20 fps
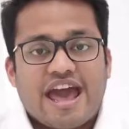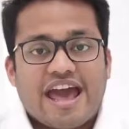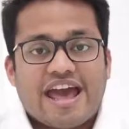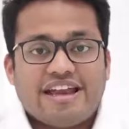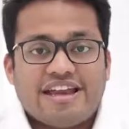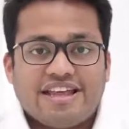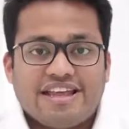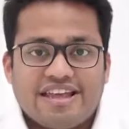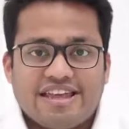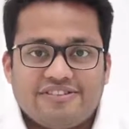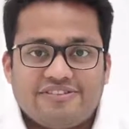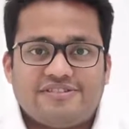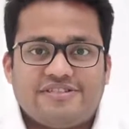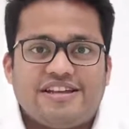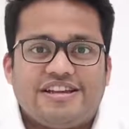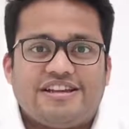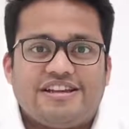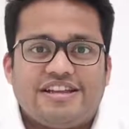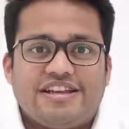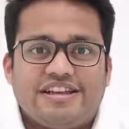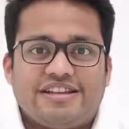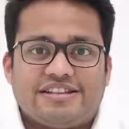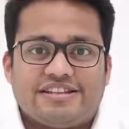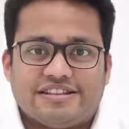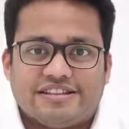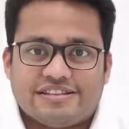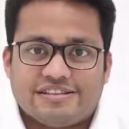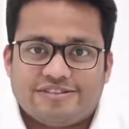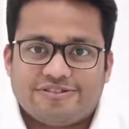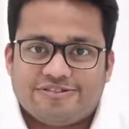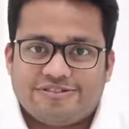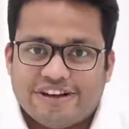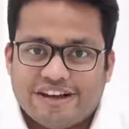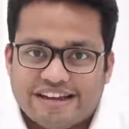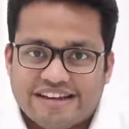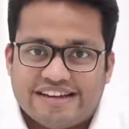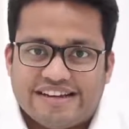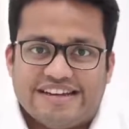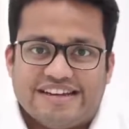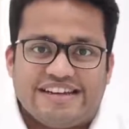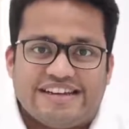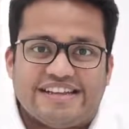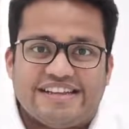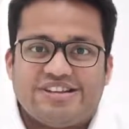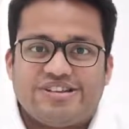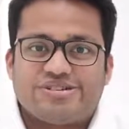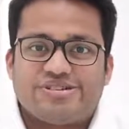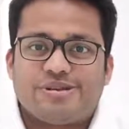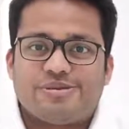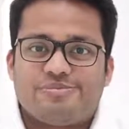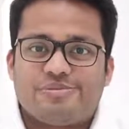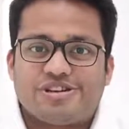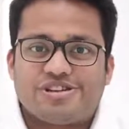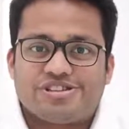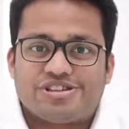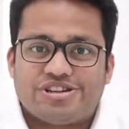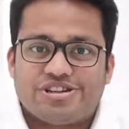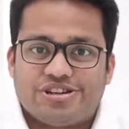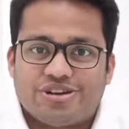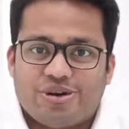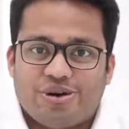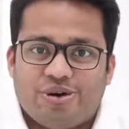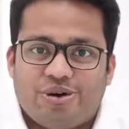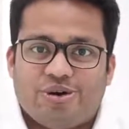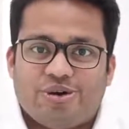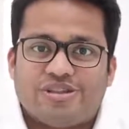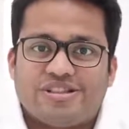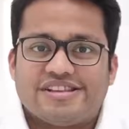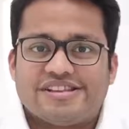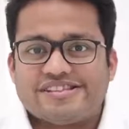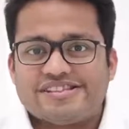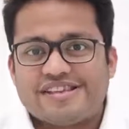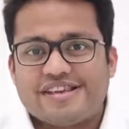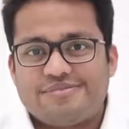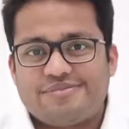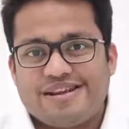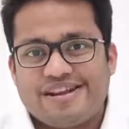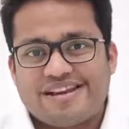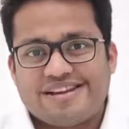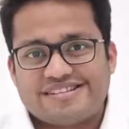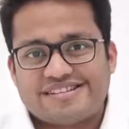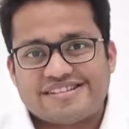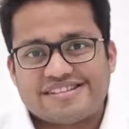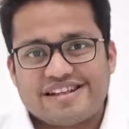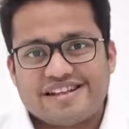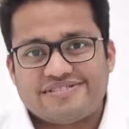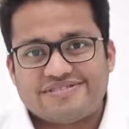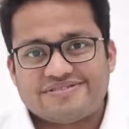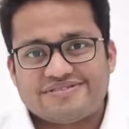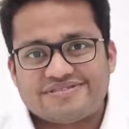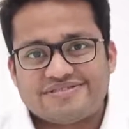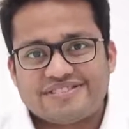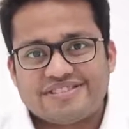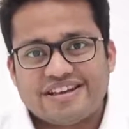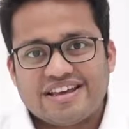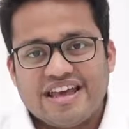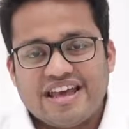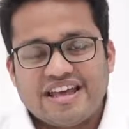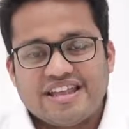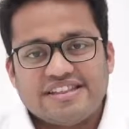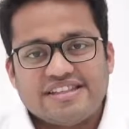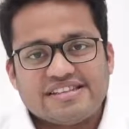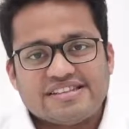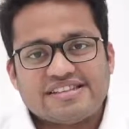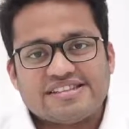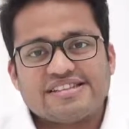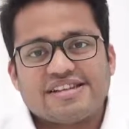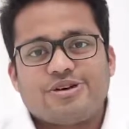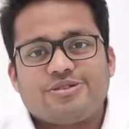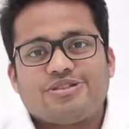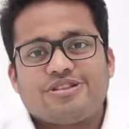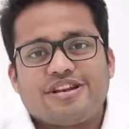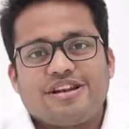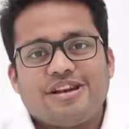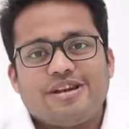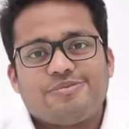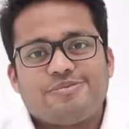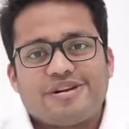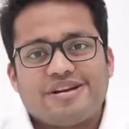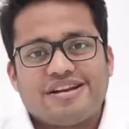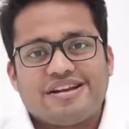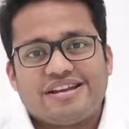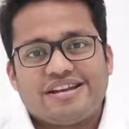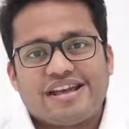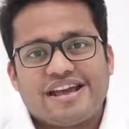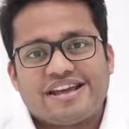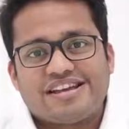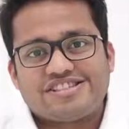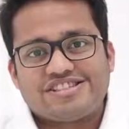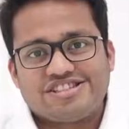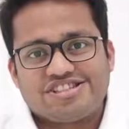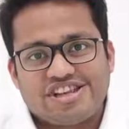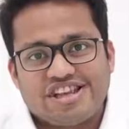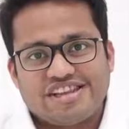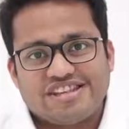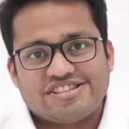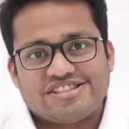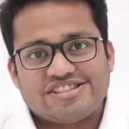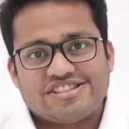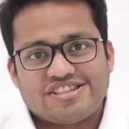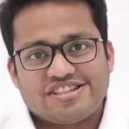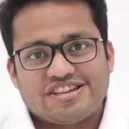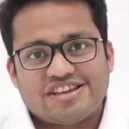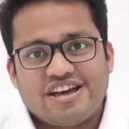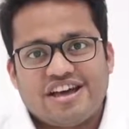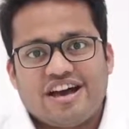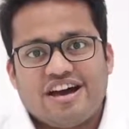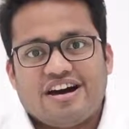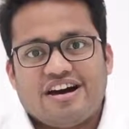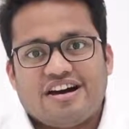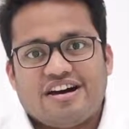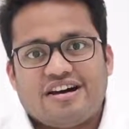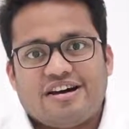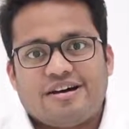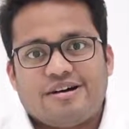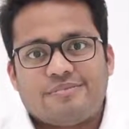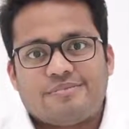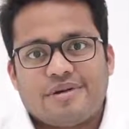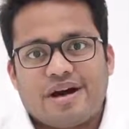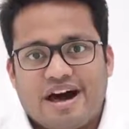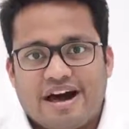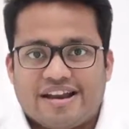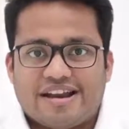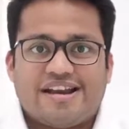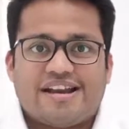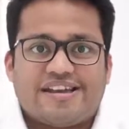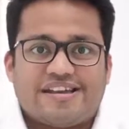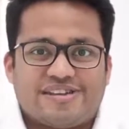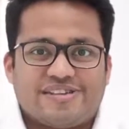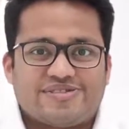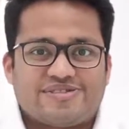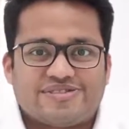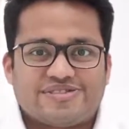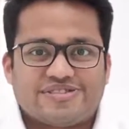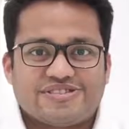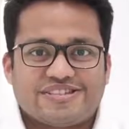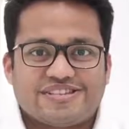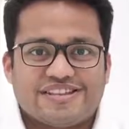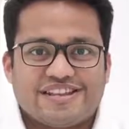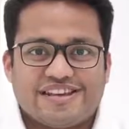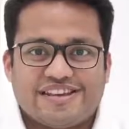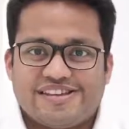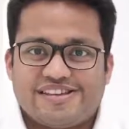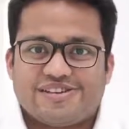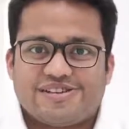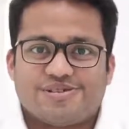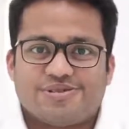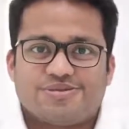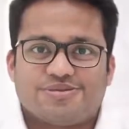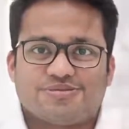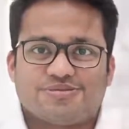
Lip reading: and give the teeth, the final teeth to the patient on the same day itself. This is how 3D printing has changed our life. Thank you.